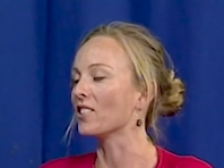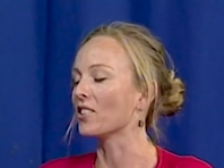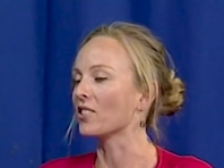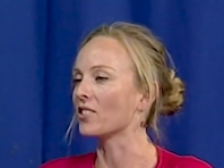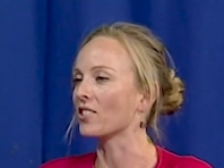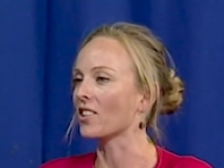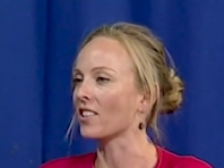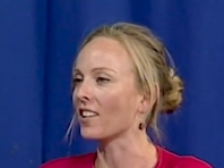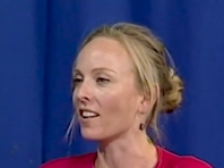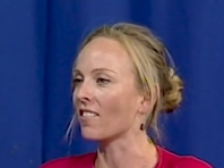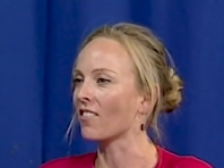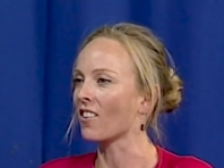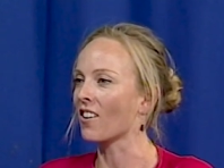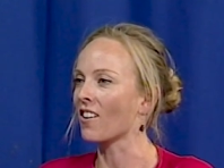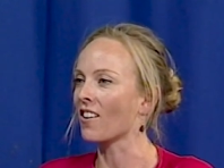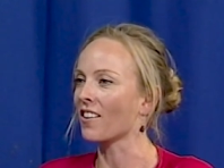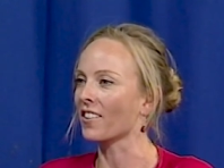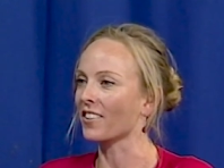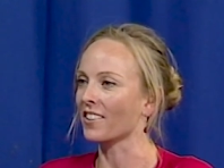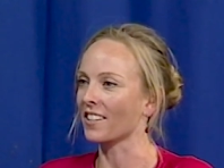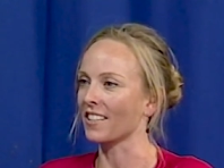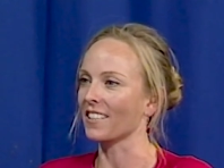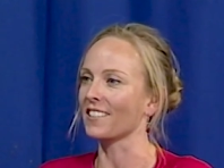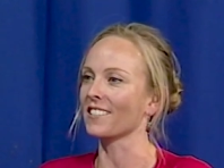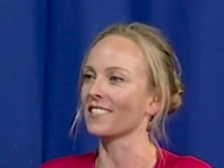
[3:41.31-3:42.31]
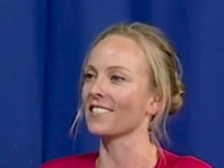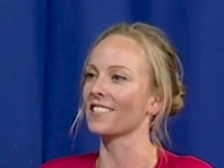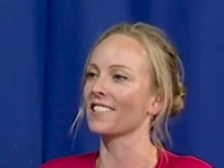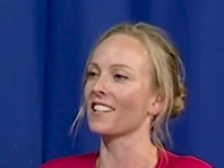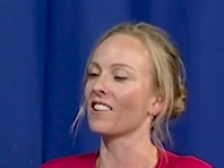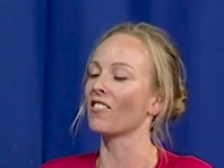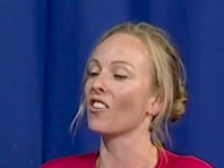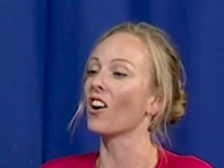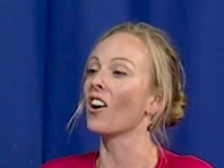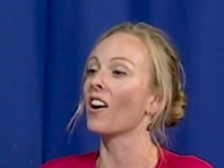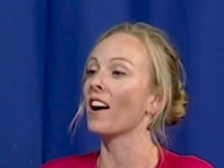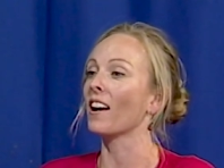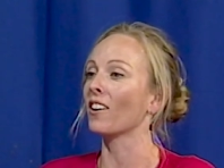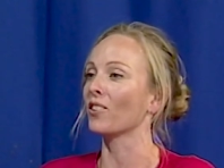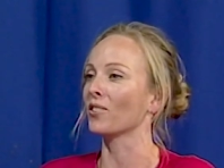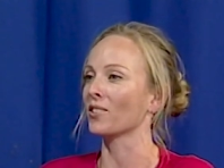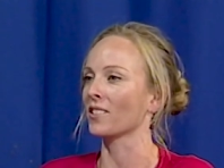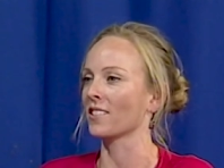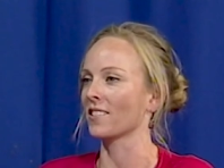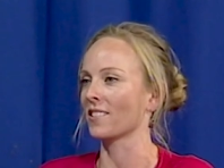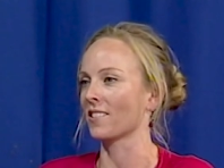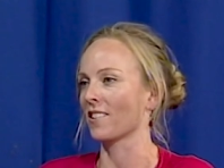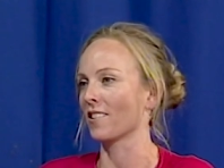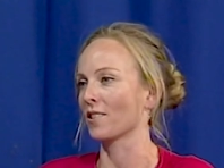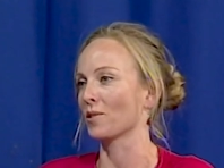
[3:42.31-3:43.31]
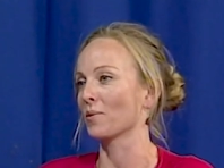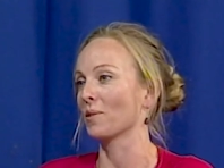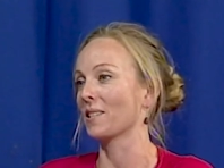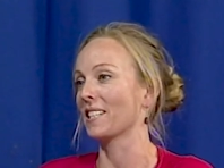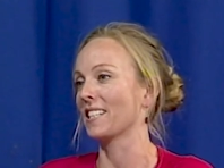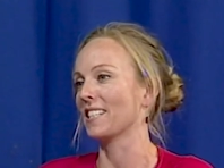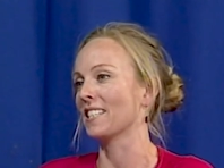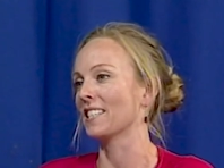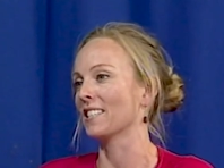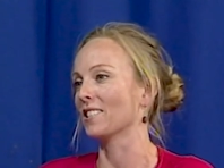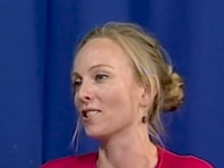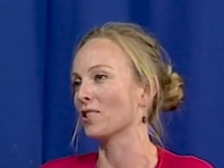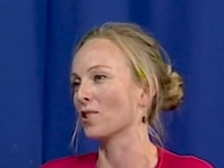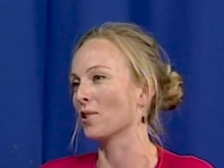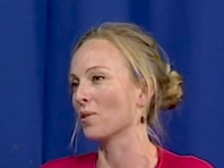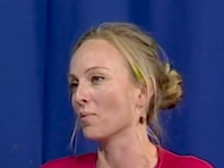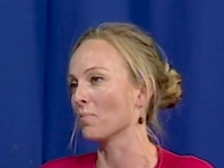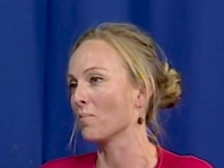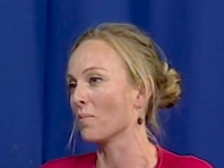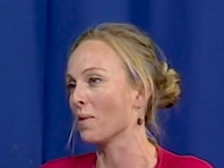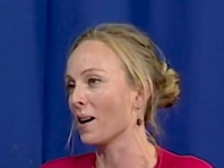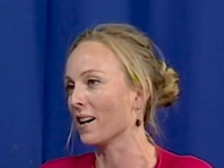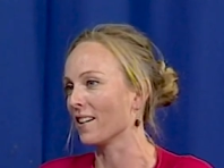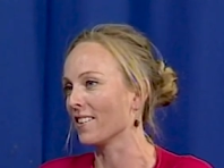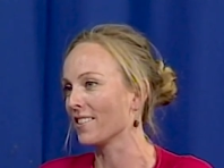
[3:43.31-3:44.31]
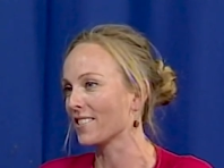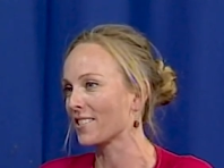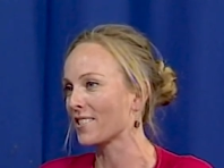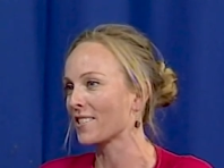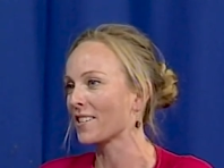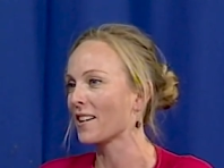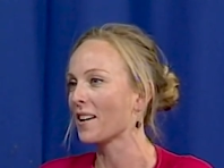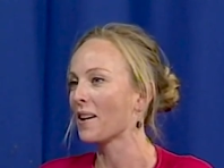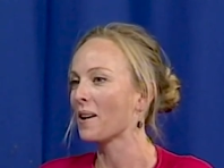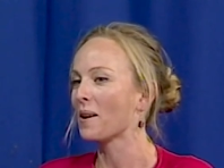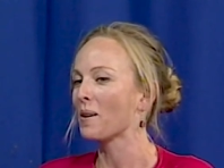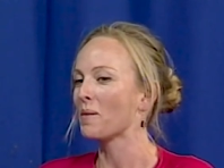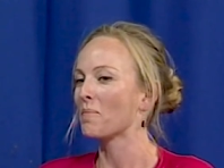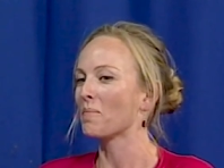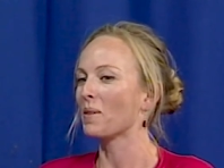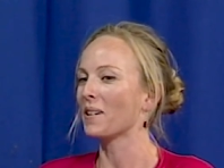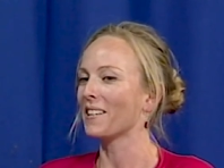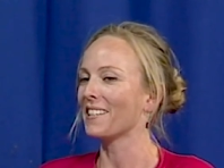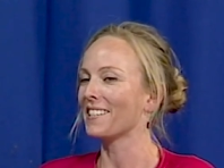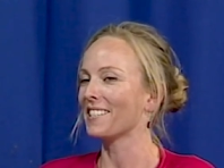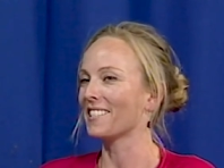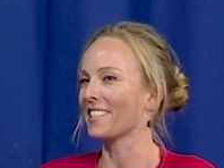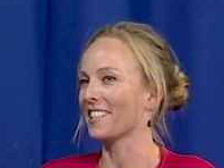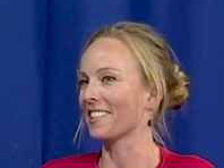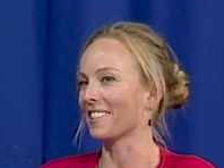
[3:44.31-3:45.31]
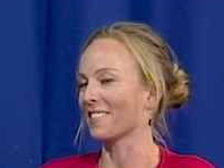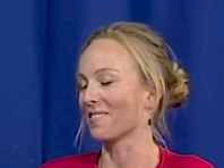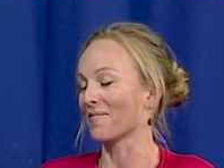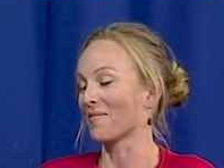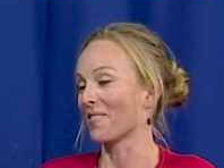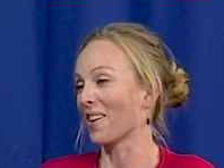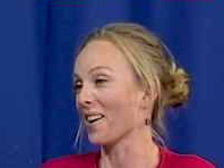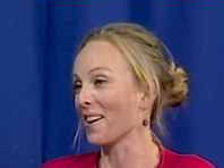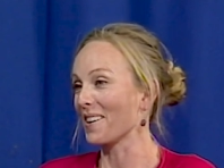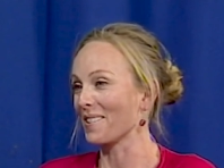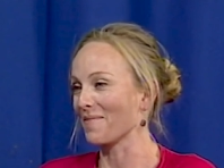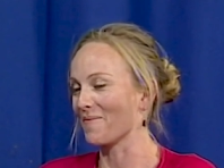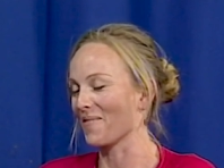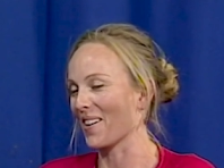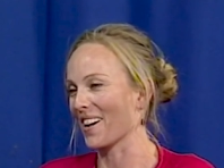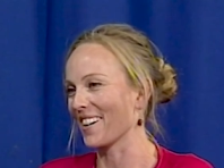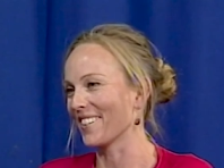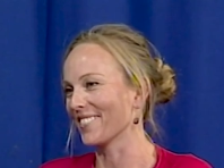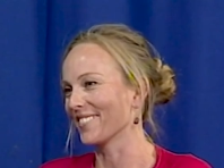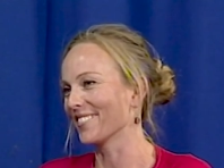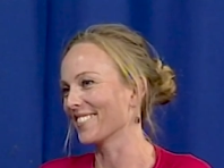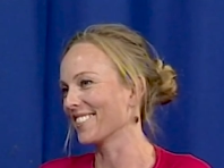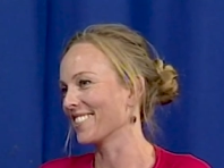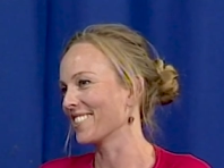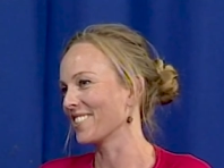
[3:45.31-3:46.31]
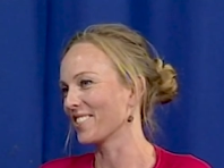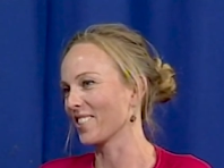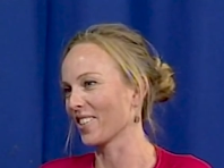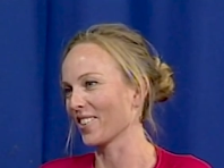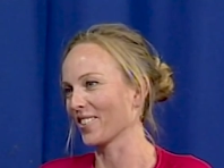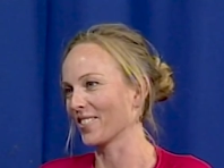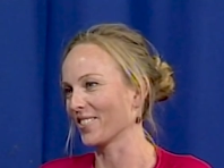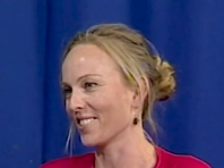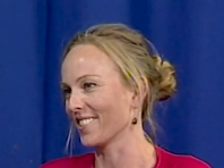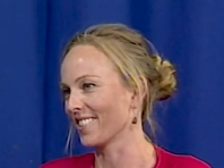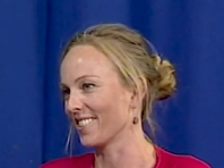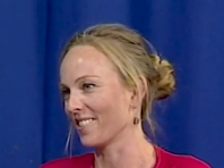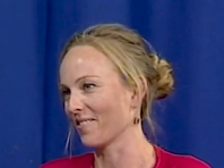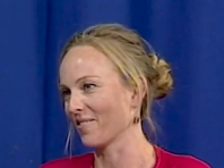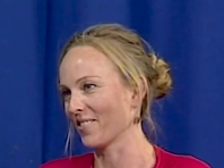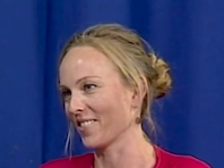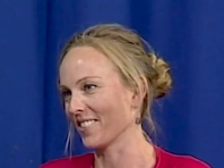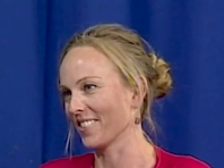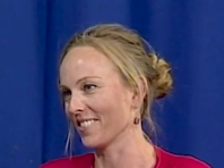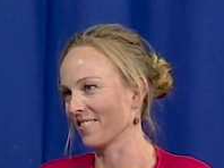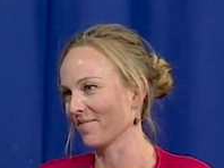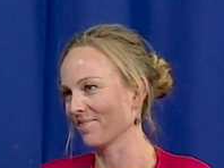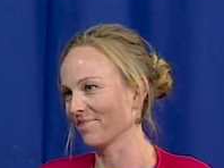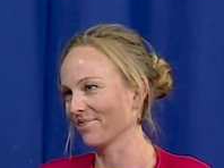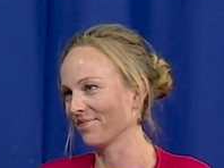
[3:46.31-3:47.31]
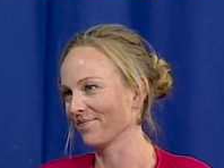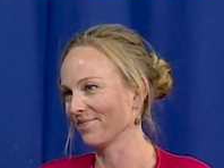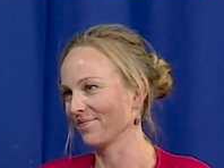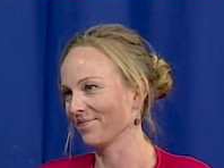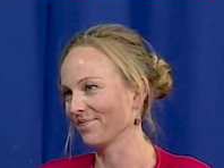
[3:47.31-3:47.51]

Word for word: You know, so there are things, there are health concerns with eating too much, but eating the right amount is totally fine